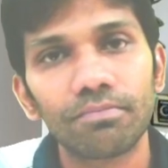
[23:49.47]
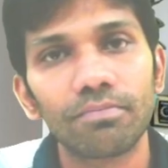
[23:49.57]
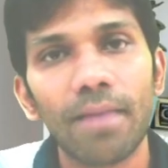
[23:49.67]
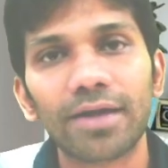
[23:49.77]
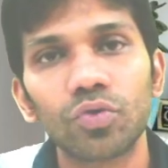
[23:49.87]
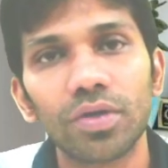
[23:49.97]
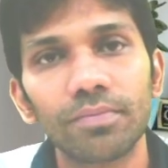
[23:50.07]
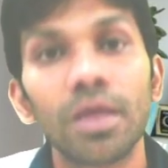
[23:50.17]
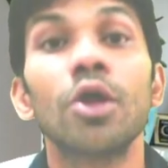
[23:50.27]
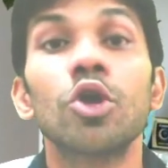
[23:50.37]
back to him.
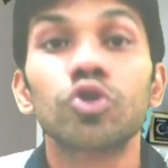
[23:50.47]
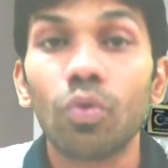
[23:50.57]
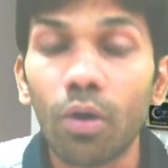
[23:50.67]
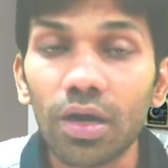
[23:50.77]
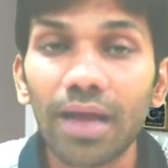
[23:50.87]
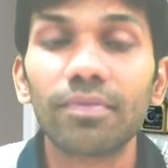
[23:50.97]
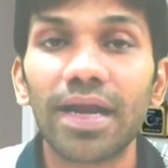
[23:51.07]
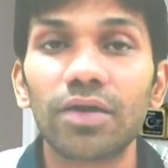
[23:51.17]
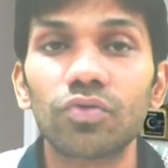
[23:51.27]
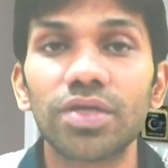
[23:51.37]
So what I'm
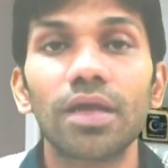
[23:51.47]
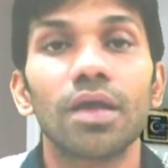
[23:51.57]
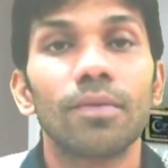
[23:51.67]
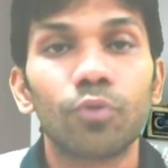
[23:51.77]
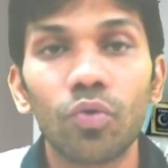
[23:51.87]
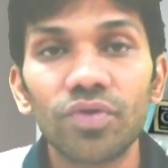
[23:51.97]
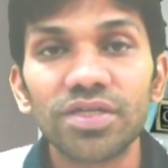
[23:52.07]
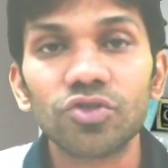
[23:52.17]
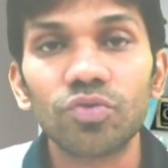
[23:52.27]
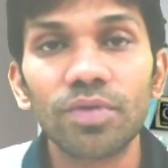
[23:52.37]
trying to say,
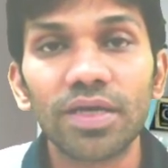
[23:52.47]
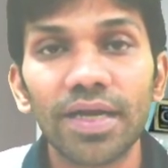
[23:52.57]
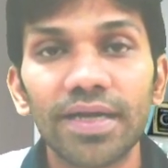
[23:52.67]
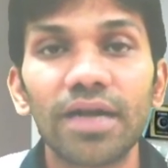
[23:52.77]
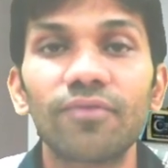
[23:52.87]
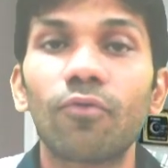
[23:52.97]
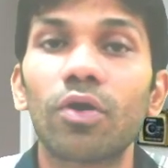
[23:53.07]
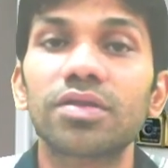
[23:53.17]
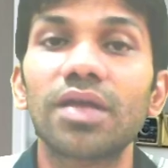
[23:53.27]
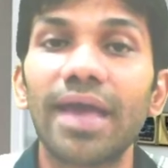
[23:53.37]
provision should be created for
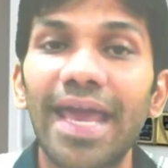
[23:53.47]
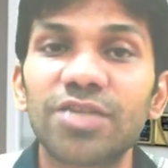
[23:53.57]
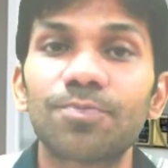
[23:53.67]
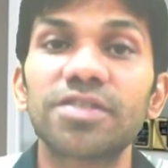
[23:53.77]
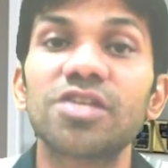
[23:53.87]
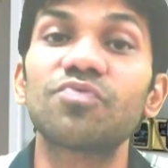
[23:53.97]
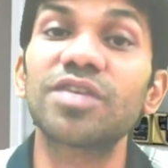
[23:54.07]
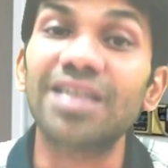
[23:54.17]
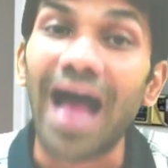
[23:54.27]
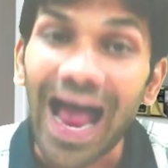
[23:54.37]
the expenses
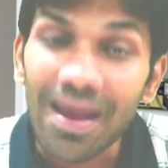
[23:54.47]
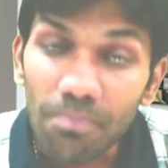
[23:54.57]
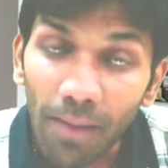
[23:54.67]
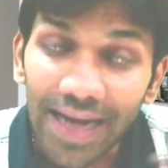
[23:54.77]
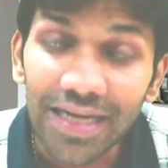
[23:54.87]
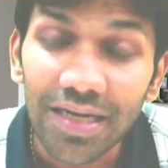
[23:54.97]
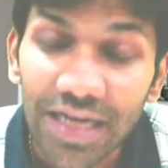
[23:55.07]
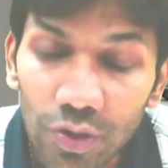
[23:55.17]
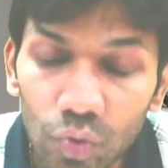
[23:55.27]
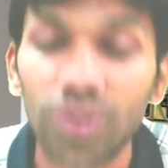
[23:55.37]
which I might
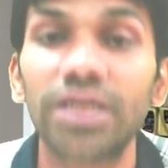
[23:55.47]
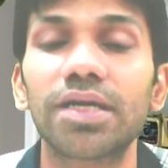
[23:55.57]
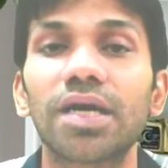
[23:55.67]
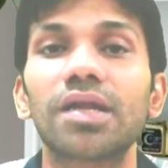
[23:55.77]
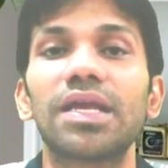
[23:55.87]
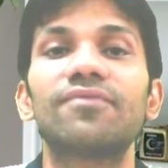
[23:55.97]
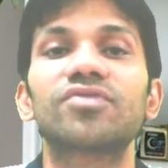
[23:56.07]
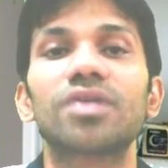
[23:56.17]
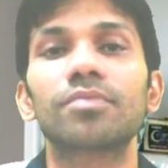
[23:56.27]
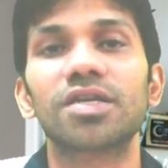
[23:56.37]
need to incur if
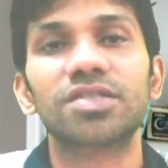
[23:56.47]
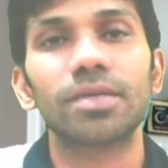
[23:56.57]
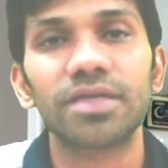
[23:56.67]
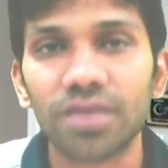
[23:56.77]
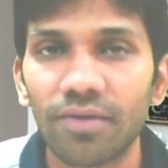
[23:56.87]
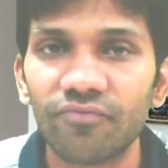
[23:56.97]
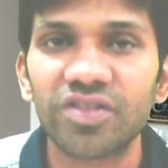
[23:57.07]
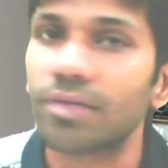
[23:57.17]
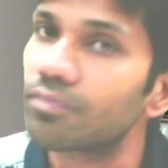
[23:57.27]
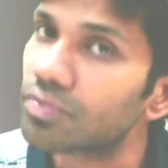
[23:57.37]
some customers come with
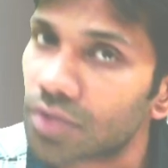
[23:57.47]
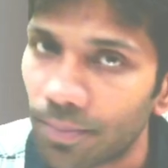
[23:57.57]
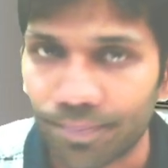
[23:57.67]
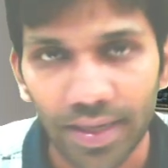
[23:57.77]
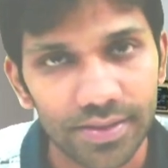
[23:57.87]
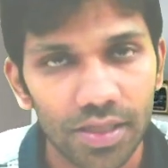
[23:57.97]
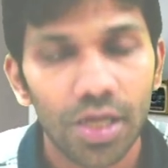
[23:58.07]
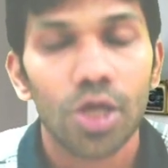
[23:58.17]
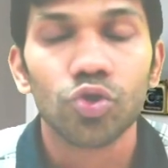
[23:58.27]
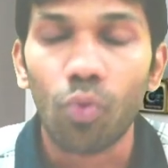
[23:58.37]
some complaints.
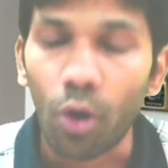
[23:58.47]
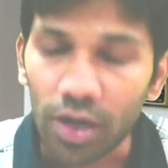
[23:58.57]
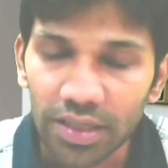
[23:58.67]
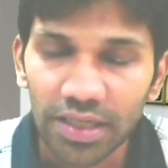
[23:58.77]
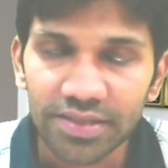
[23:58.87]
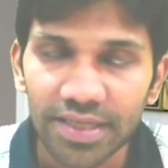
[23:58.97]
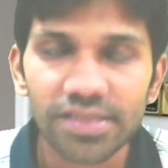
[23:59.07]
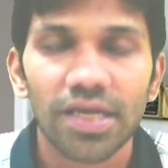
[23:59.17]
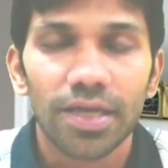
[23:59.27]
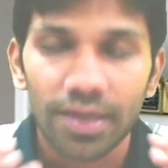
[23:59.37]
So warranty sales,
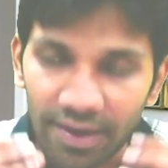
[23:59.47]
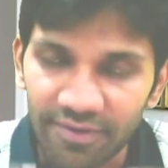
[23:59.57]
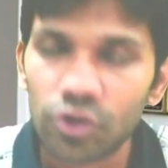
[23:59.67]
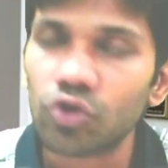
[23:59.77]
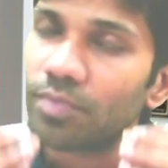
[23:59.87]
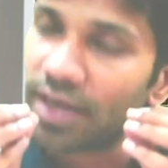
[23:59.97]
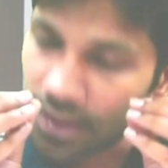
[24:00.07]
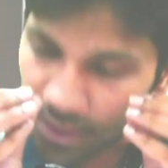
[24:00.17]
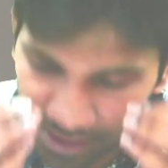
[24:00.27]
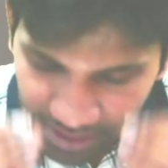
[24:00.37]
revenue should be
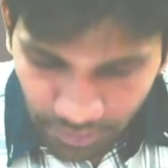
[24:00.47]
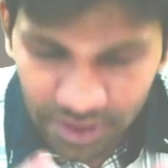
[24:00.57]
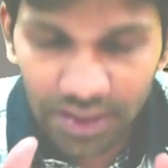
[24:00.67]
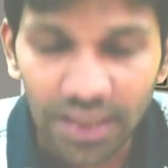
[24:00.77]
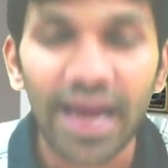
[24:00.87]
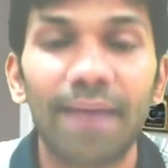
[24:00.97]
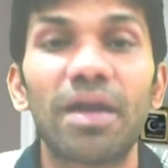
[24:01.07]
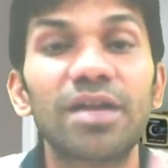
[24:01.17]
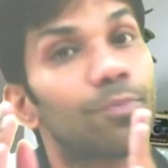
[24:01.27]
recognized immediately, but